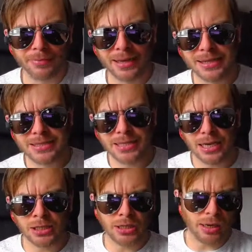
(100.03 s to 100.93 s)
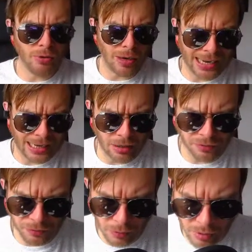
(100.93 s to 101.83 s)
is you now
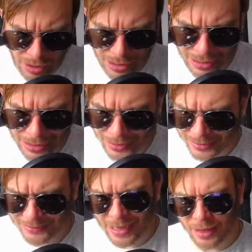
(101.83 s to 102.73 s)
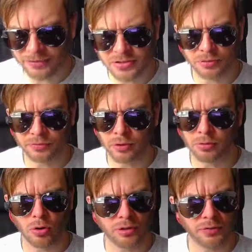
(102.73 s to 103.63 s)
have the deaths of, oh
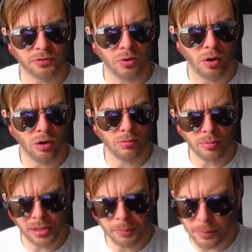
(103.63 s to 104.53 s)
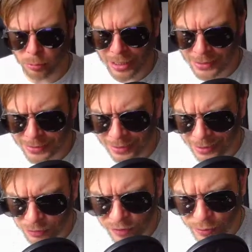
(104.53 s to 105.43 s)
God, I forgot how many people died at
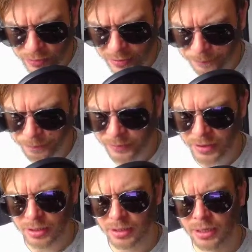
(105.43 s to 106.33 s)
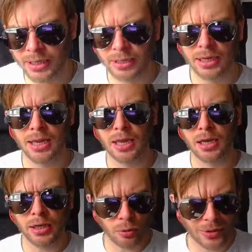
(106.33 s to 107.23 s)
Grenfell, right?
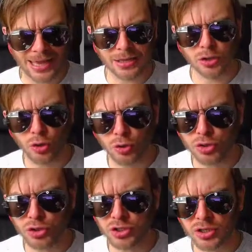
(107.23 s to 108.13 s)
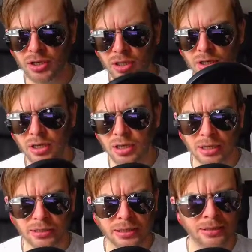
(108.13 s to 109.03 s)
Now getting used,
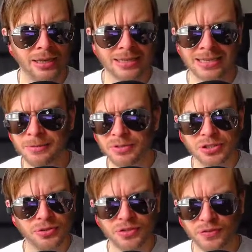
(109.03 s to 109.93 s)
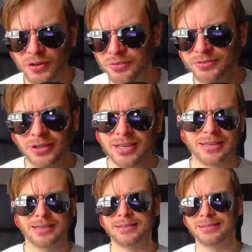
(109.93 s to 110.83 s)
it was used for fucking